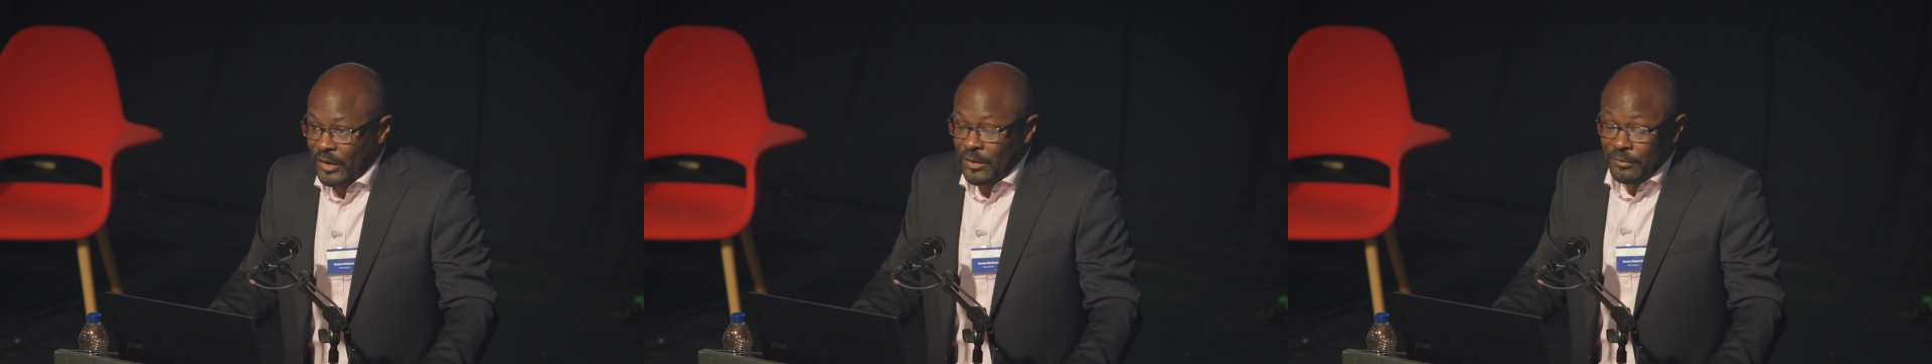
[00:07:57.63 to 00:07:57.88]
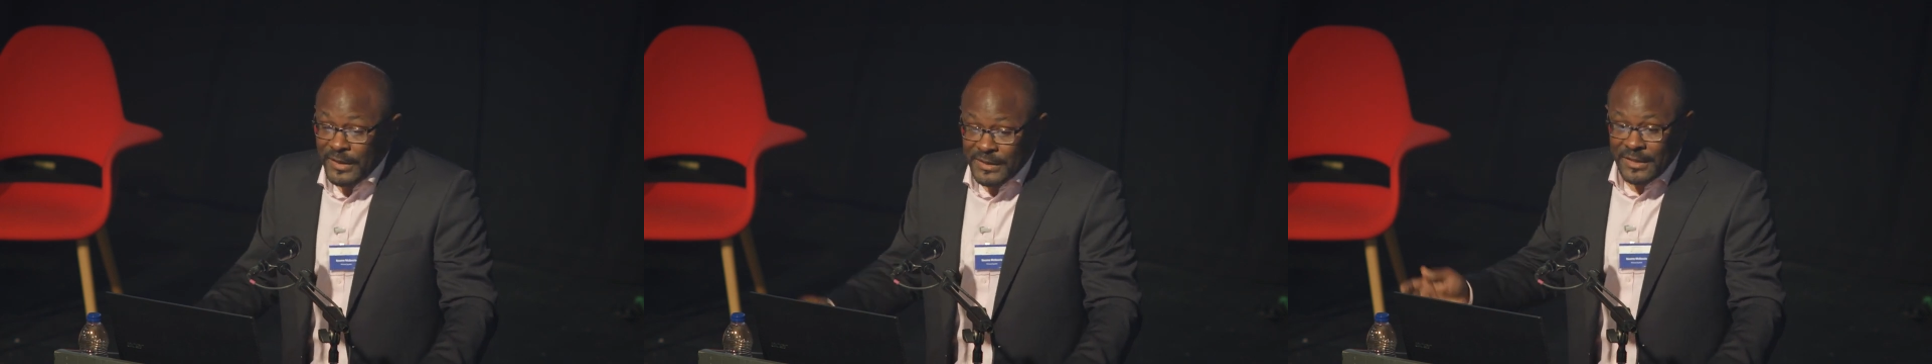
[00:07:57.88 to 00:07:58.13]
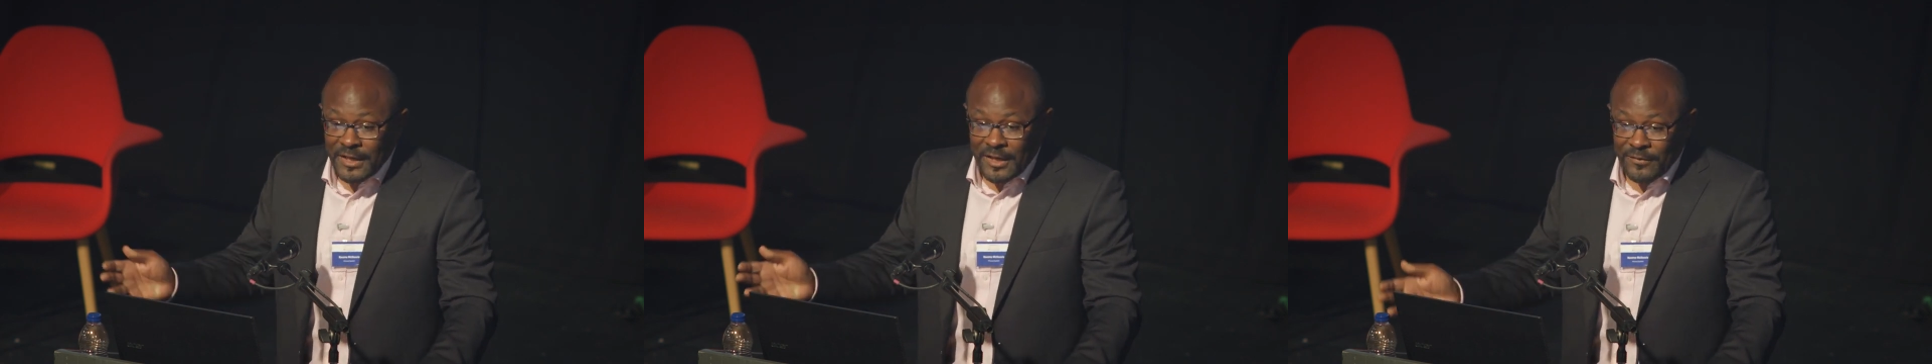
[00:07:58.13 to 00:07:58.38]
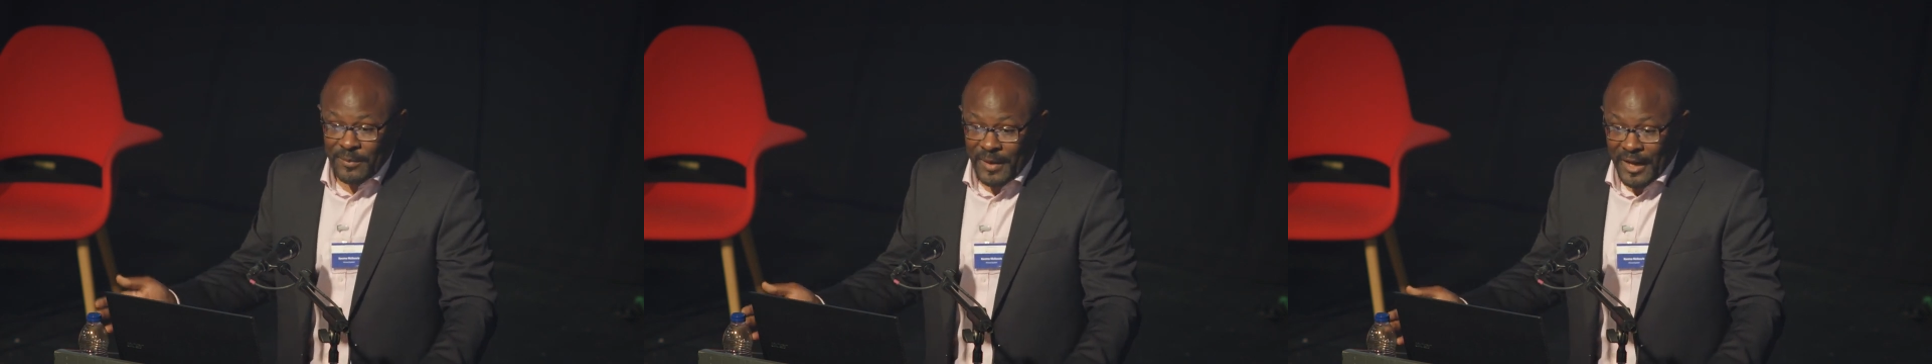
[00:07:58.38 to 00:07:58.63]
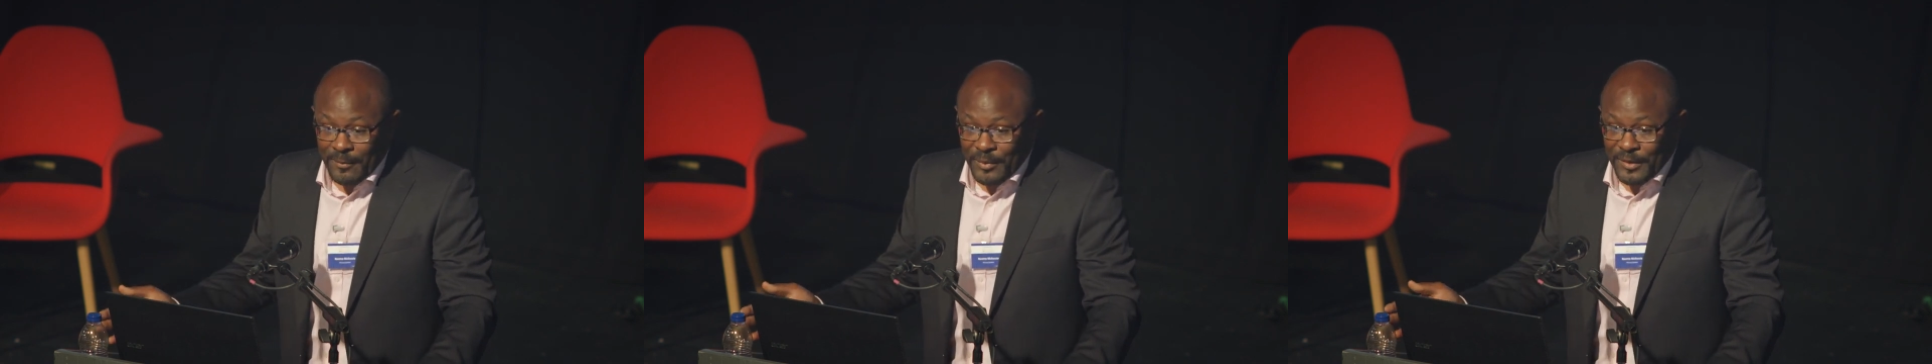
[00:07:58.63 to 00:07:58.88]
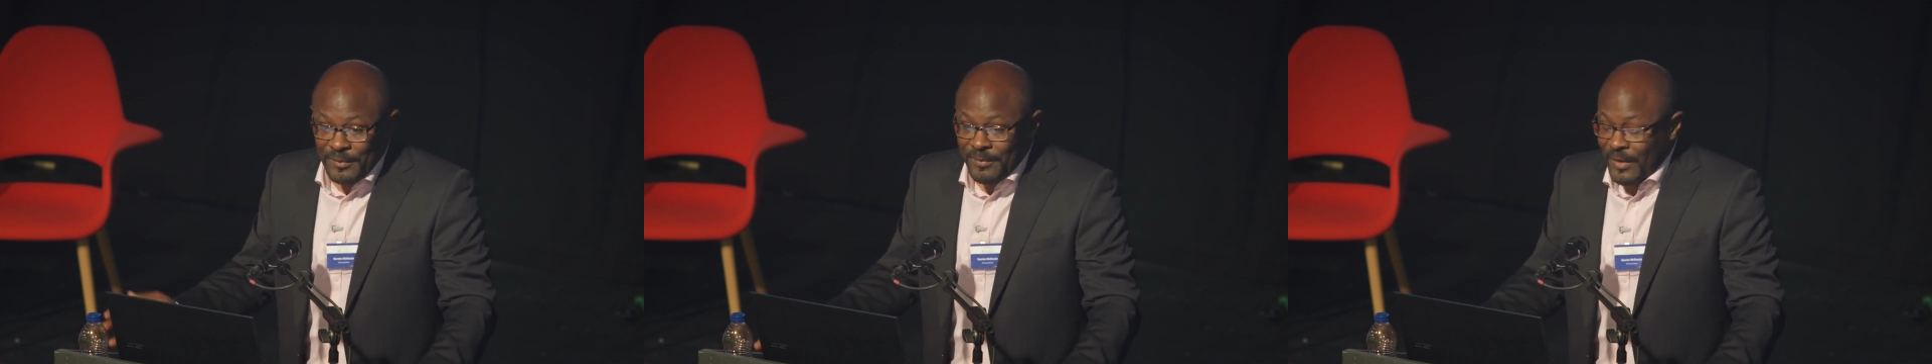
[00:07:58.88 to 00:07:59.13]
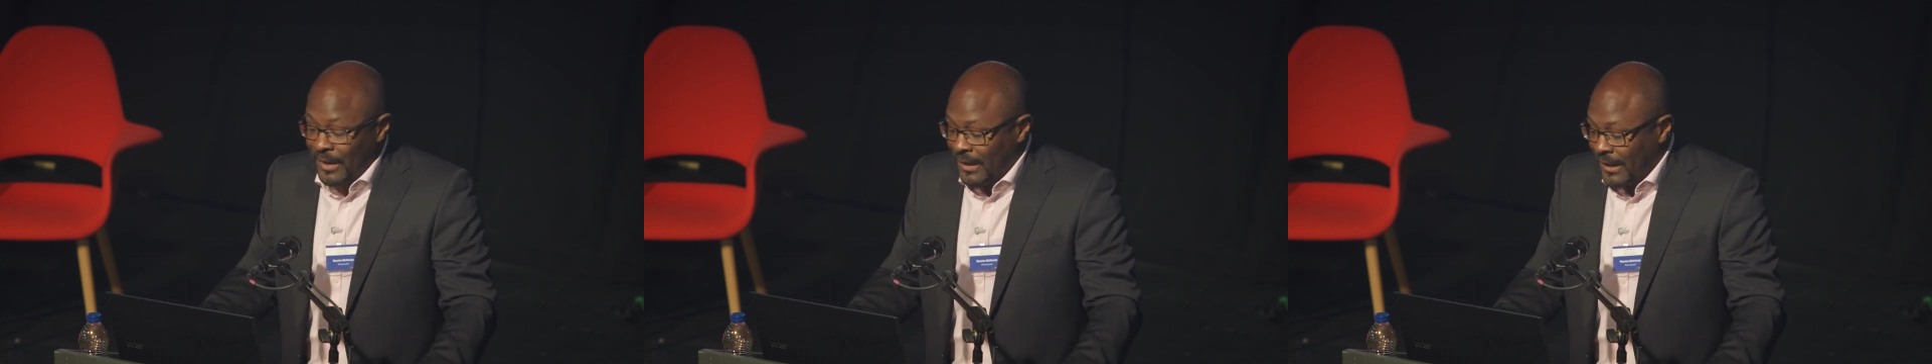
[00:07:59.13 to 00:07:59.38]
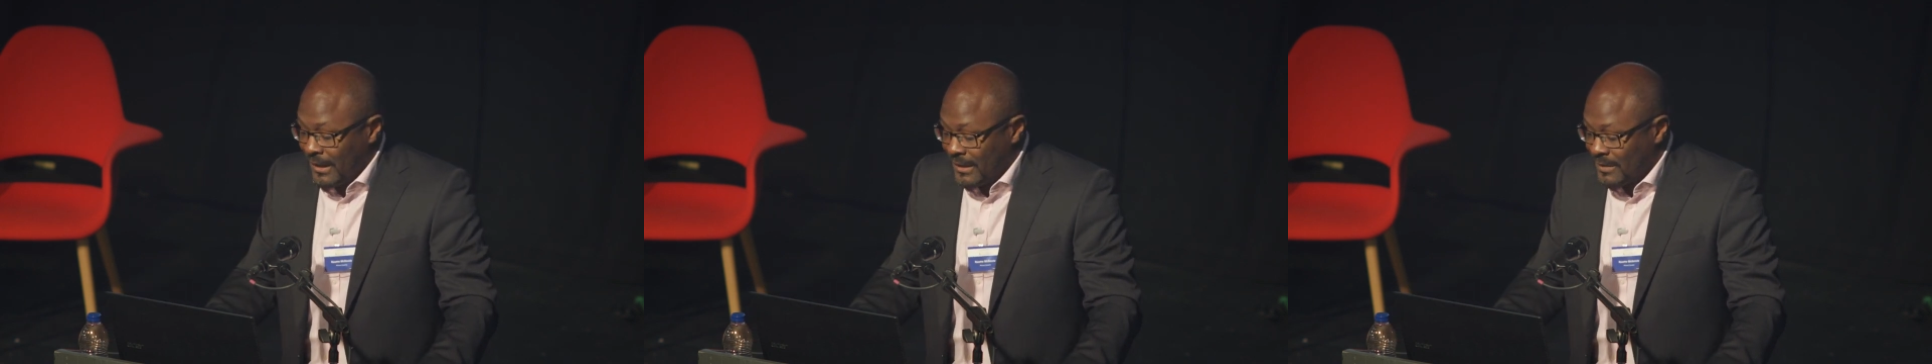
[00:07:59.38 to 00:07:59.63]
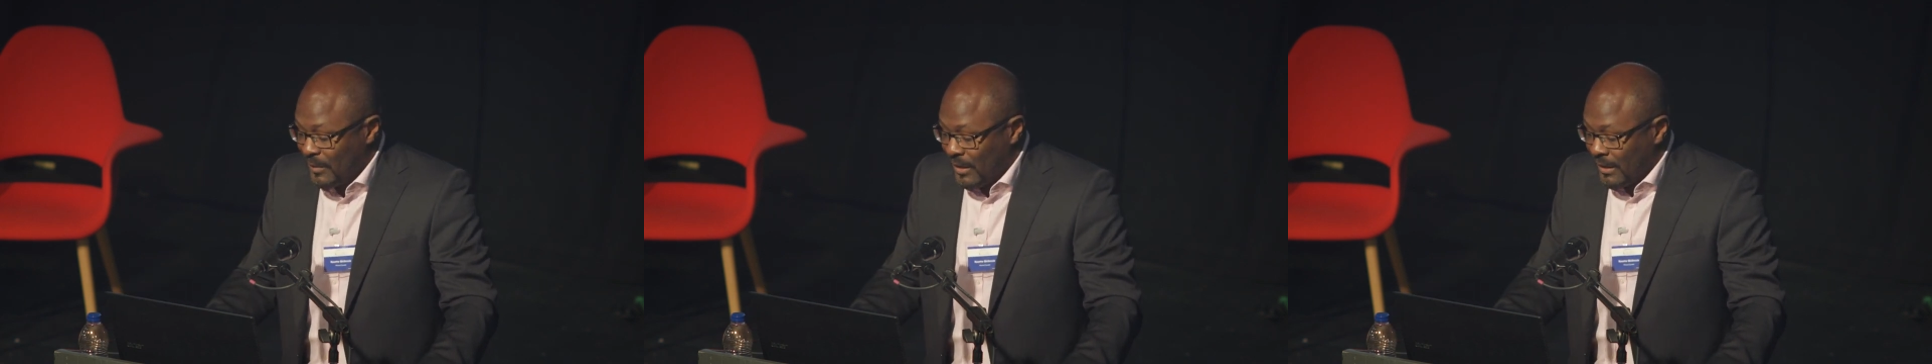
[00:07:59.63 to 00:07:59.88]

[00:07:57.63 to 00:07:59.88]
And the reason none of them happen is